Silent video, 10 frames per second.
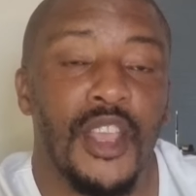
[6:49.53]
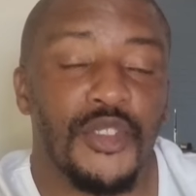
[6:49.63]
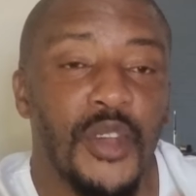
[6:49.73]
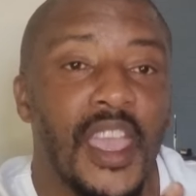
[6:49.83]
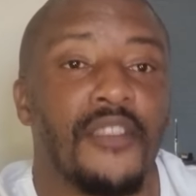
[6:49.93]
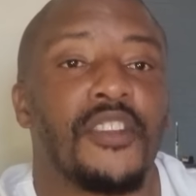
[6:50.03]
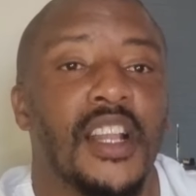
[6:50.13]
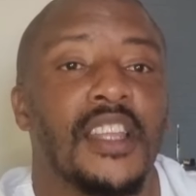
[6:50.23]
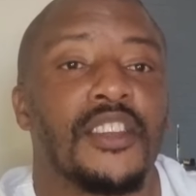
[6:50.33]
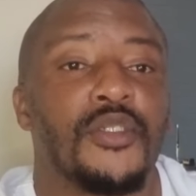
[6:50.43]
So have
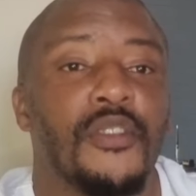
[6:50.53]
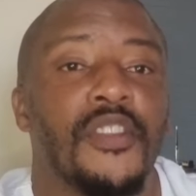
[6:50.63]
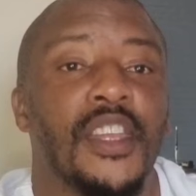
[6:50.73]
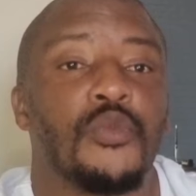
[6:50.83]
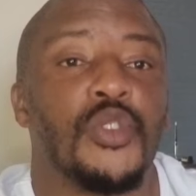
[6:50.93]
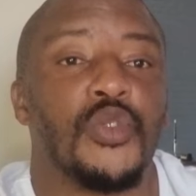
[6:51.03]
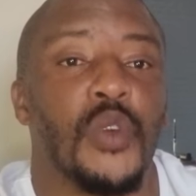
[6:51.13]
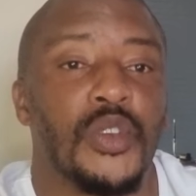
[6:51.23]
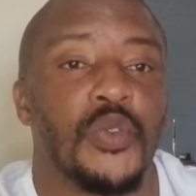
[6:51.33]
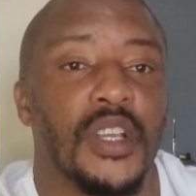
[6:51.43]
clarity of that which
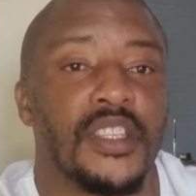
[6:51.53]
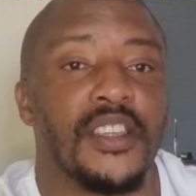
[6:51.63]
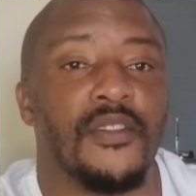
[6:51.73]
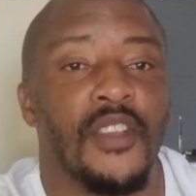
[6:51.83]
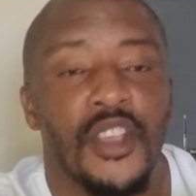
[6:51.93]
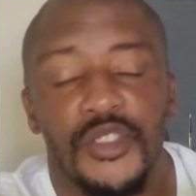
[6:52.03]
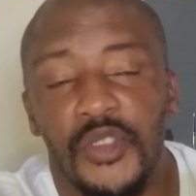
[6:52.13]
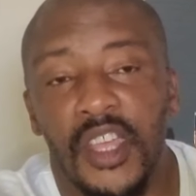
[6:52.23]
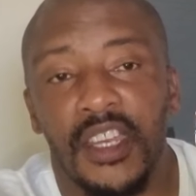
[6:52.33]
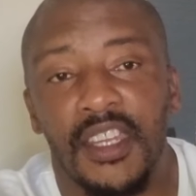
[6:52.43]
you want to achieve
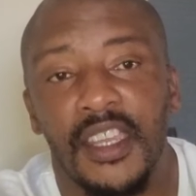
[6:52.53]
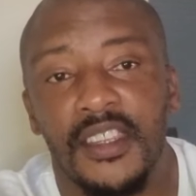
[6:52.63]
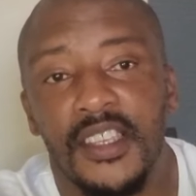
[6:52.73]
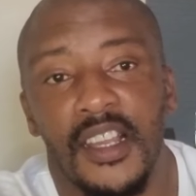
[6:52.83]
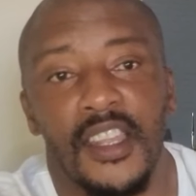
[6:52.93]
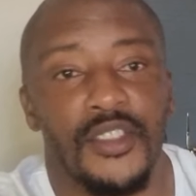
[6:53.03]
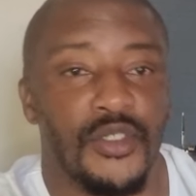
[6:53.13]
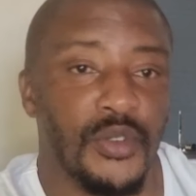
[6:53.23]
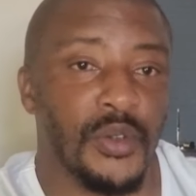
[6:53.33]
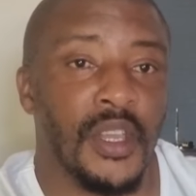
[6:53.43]
so that it can
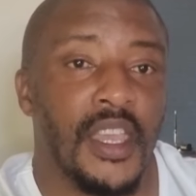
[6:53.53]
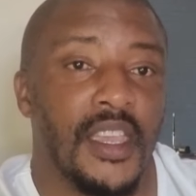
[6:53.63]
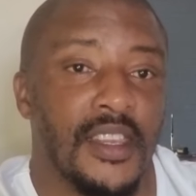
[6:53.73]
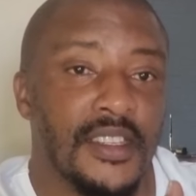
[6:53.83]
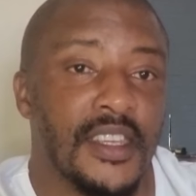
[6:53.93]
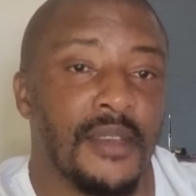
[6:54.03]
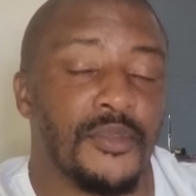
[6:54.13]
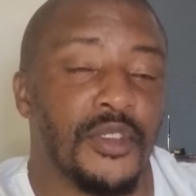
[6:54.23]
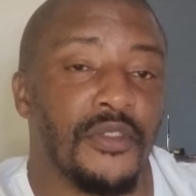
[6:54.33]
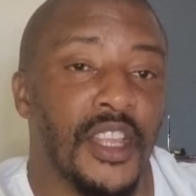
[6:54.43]
challenge you in
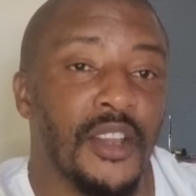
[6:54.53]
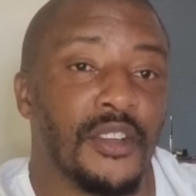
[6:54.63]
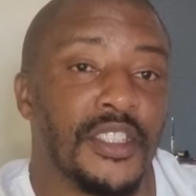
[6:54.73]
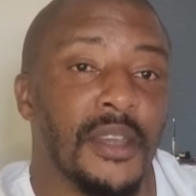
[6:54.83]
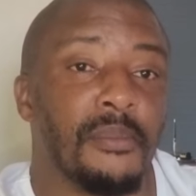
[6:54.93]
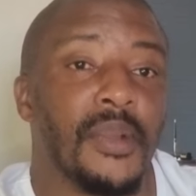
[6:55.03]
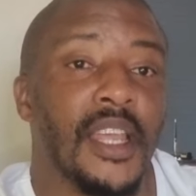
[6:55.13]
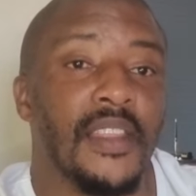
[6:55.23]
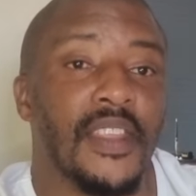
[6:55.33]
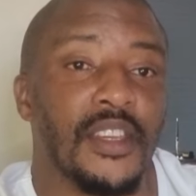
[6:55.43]
terms of the long term
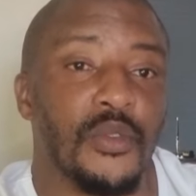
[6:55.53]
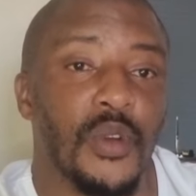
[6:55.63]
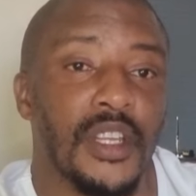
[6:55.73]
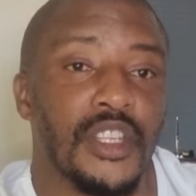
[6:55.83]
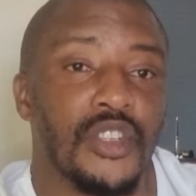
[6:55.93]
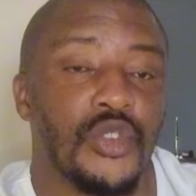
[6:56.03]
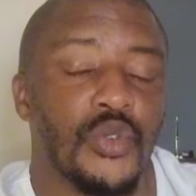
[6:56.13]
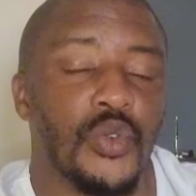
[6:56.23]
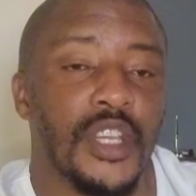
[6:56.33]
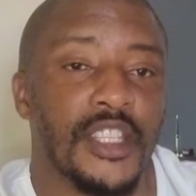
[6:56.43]
plan that you want
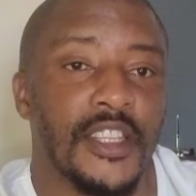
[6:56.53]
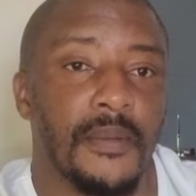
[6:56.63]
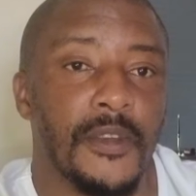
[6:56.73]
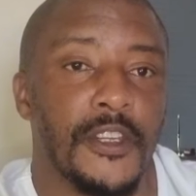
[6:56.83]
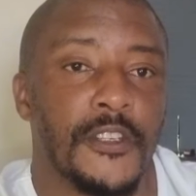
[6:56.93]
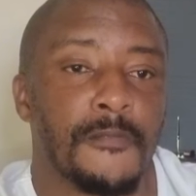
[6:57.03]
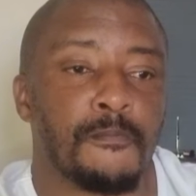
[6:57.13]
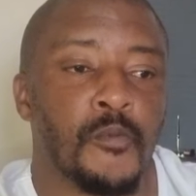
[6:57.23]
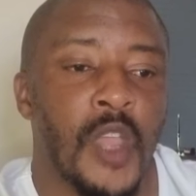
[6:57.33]
to establish.